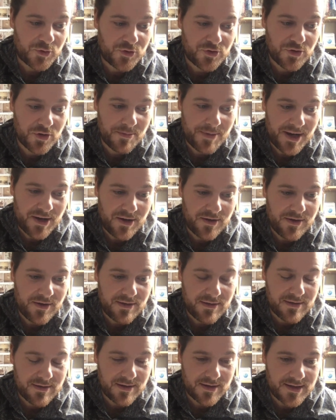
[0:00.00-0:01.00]
I'm not sure,
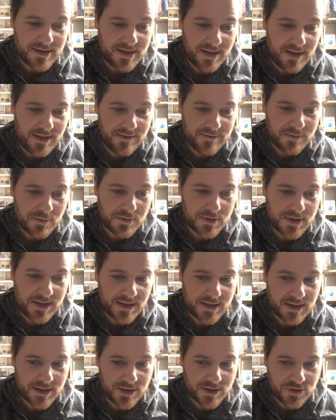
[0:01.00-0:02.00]
about 13,
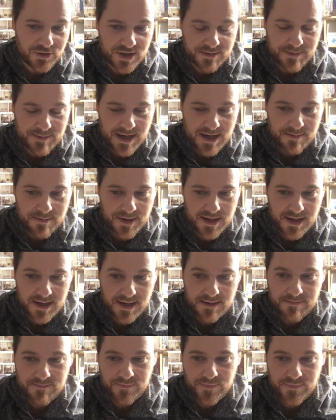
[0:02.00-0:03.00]
14 countries,
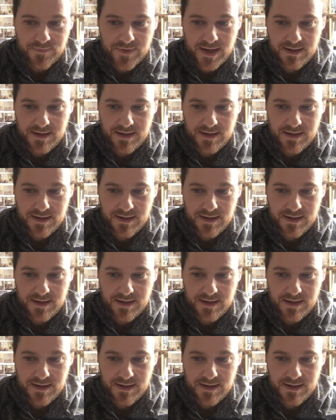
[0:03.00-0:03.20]
maybe,